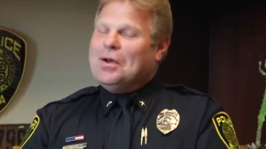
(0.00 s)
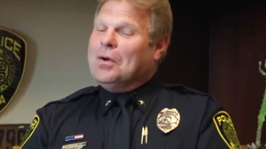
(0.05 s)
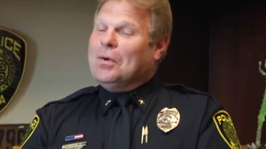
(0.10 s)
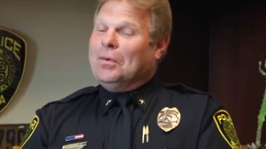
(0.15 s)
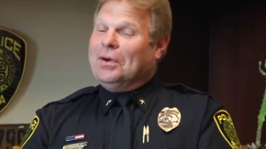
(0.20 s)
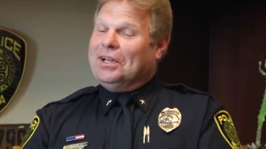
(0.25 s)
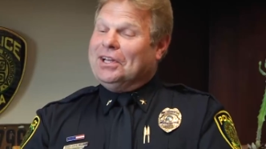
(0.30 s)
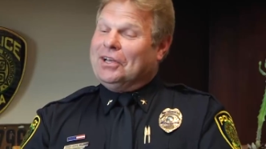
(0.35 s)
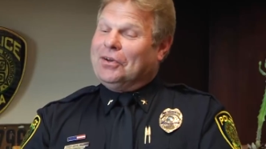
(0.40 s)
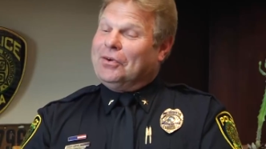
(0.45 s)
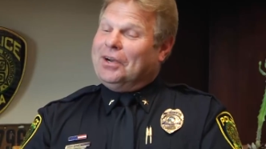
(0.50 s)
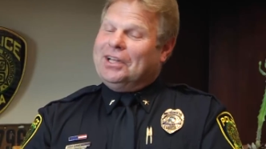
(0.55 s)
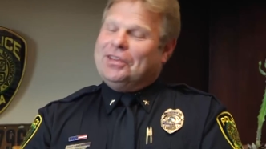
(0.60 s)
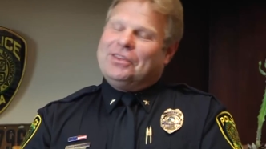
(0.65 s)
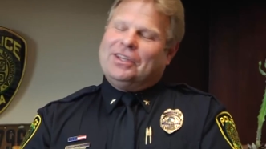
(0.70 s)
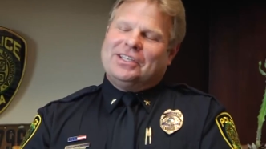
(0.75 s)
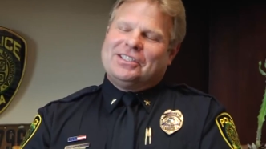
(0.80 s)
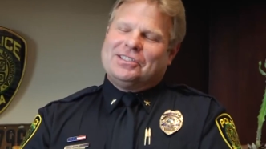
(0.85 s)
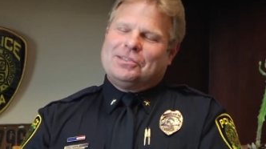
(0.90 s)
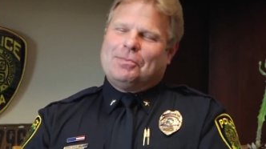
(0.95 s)
One of the great
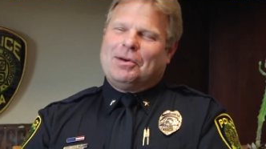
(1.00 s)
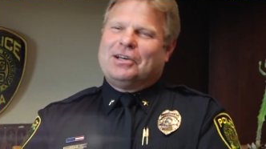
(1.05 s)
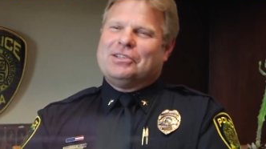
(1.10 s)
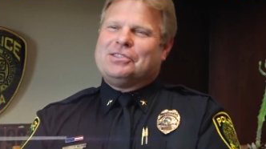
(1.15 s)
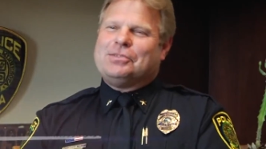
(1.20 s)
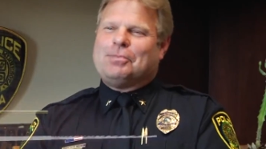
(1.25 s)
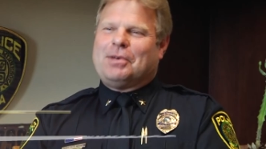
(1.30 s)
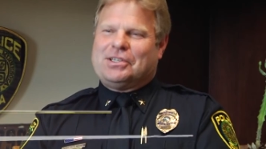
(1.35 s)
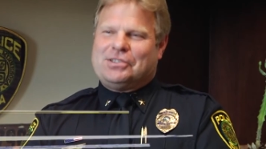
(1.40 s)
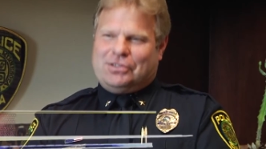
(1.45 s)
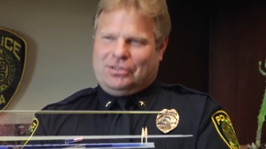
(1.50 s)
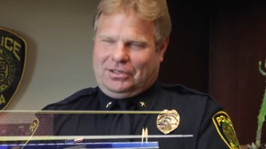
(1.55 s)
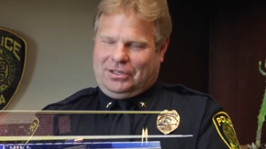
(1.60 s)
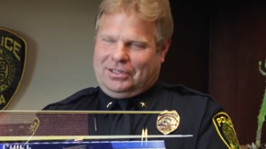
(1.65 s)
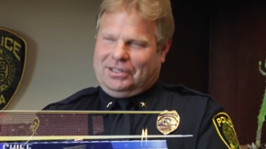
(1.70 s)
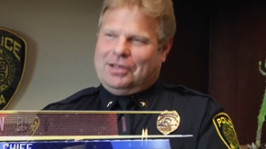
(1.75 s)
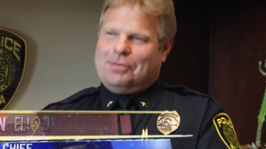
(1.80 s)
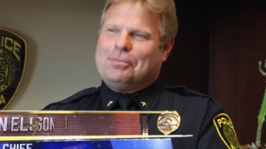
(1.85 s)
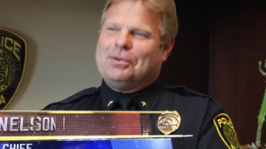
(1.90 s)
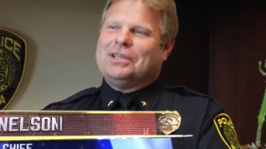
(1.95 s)
things about Special
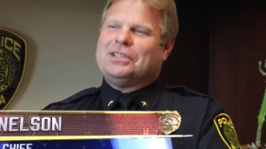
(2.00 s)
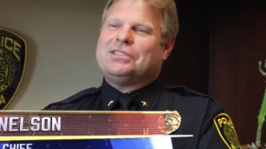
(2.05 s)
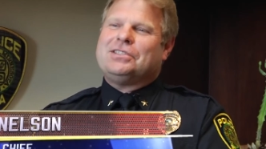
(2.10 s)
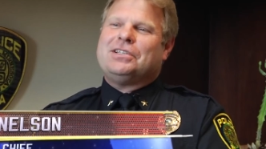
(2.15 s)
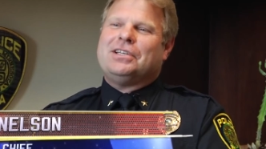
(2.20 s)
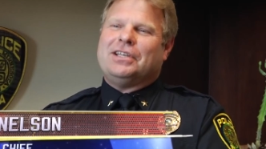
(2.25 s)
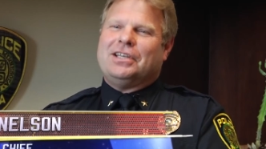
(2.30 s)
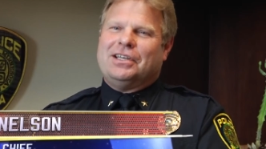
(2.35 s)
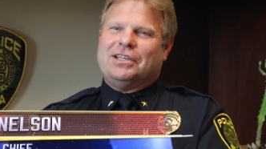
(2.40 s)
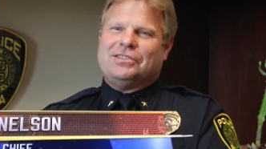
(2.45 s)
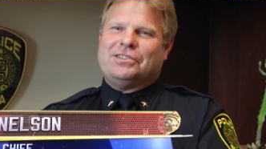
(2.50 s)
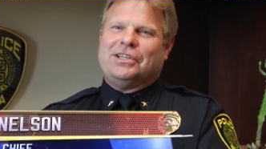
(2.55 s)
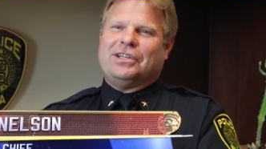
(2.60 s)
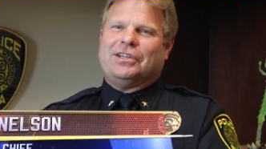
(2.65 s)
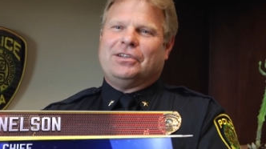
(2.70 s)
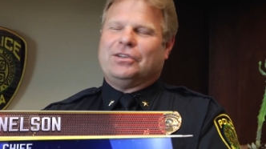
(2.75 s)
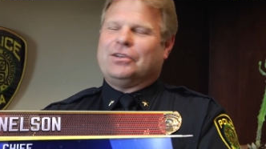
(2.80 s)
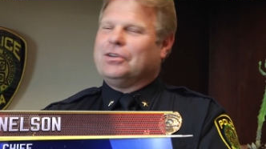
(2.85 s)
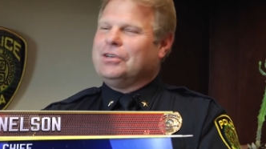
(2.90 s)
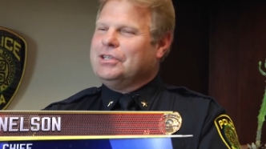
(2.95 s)
Olympics is it
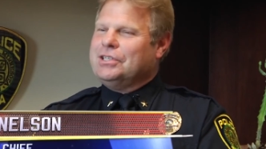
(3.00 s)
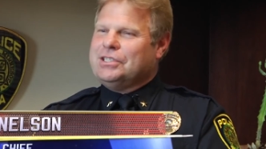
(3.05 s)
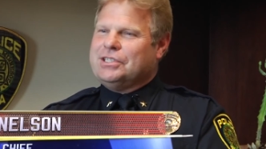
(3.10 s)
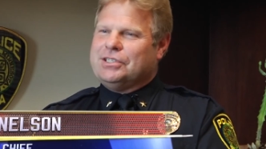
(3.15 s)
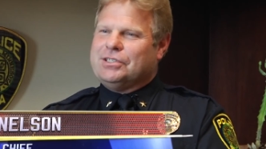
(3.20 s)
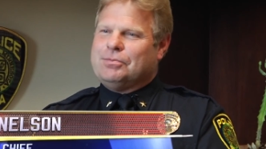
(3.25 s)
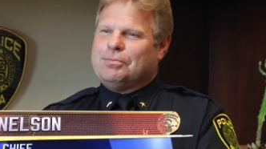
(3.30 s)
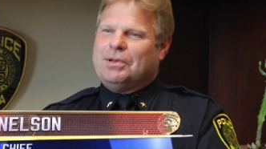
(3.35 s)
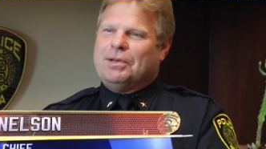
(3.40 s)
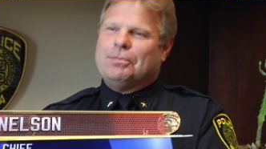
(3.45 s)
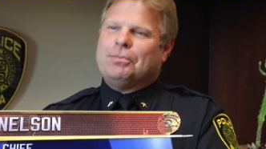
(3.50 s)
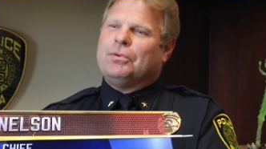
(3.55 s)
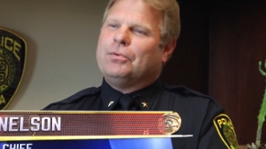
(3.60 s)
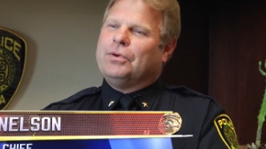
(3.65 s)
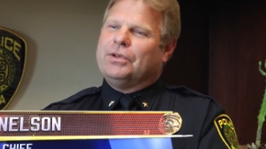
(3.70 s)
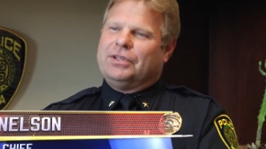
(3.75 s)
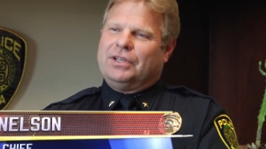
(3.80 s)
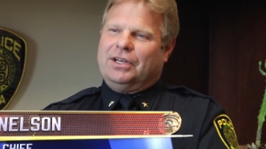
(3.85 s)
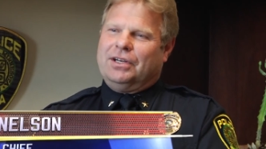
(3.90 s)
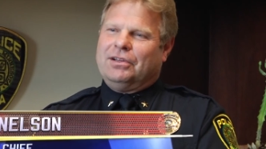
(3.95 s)
encourages people
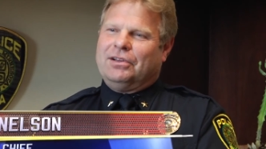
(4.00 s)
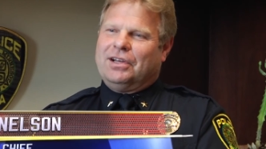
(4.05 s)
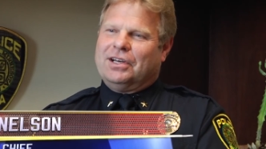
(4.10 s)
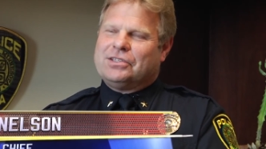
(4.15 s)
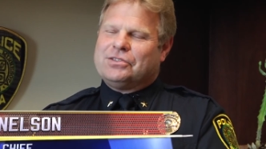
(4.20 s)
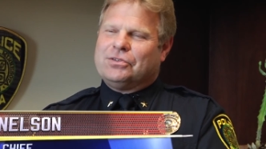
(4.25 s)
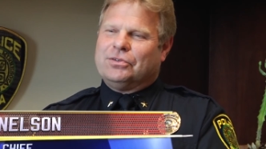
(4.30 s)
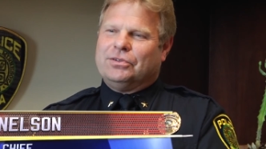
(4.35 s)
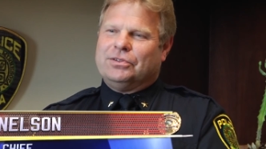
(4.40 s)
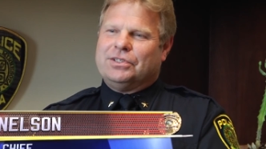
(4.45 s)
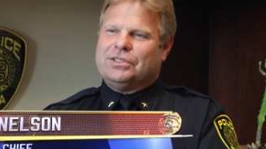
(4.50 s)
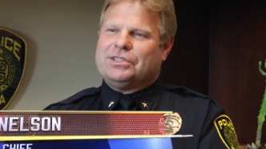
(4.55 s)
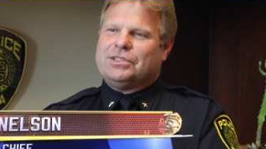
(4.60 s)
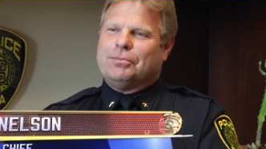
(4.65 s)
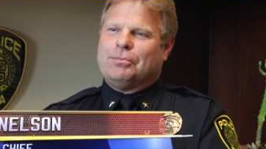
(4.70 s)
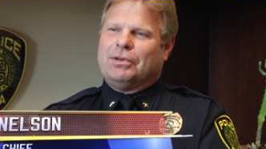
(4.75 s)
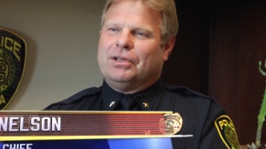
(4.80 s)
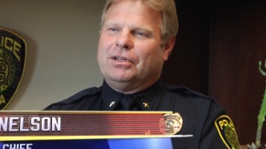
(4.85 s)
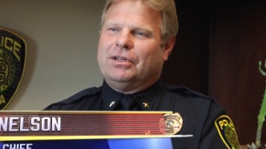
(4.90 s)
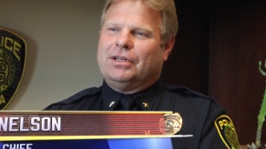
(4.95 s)
with intellectual
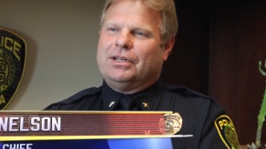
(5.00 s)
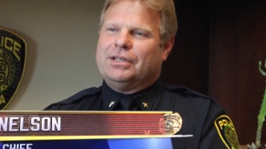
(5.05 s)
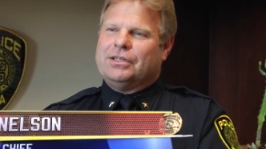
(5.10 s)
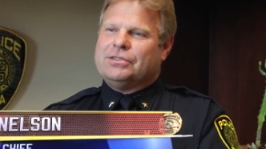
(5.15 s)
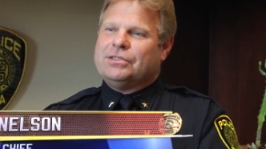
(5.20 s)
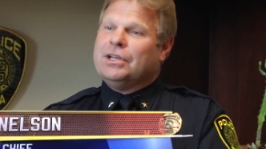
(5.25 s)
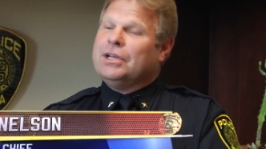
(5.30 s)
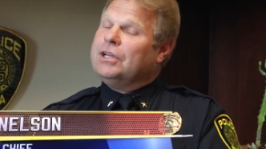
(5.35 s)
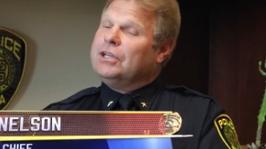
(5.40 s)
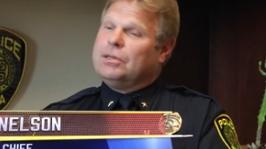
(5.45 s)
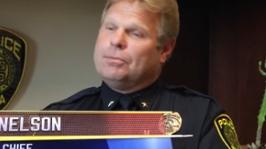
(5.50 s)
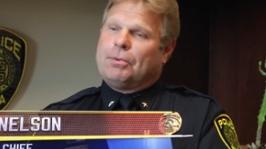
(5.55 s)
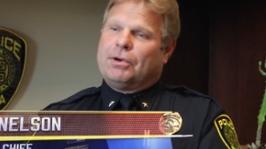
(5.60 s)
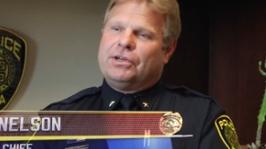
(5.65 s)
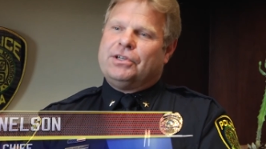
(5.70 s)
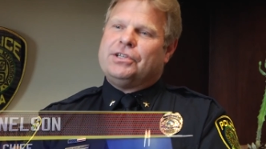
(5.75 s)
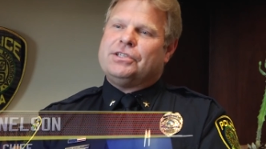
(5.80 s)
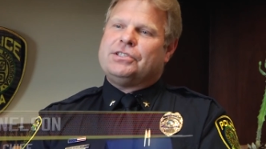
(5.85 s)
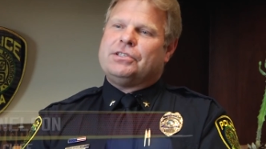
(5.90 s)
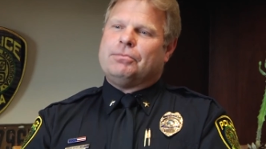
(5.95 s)
disabilities to
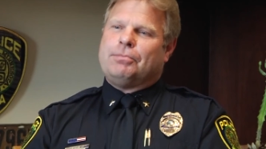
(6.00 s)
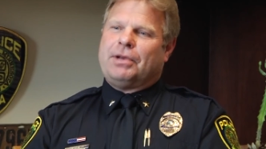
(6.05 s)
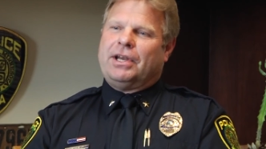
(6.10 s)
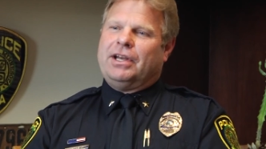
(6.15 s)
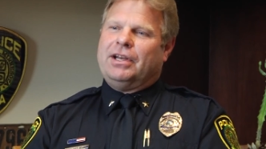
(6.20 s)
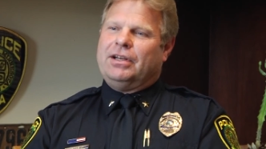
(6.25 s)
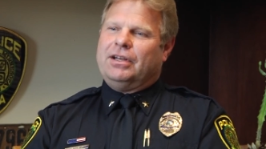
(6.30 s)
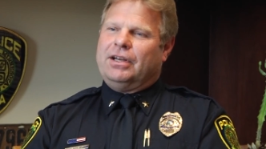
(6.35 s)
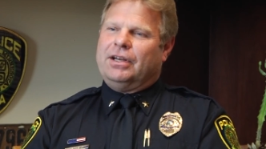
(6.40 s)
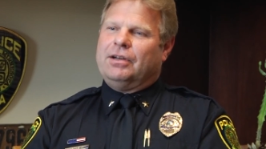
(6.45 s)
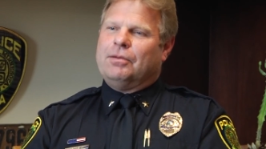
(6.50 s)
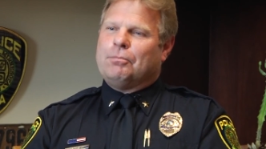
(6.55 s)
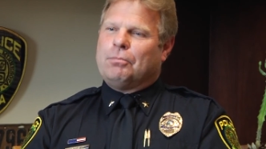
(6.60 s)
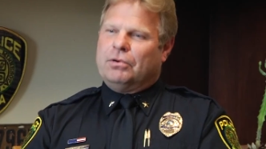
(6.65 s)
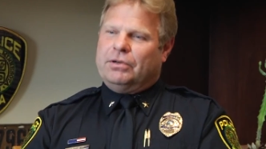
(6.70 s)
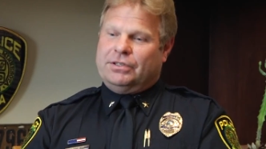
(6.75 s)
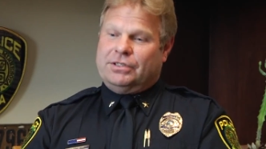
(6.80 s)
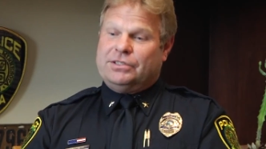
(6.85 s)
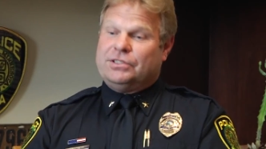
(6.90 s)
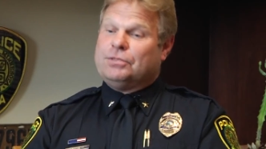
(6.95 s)
participate in a, in a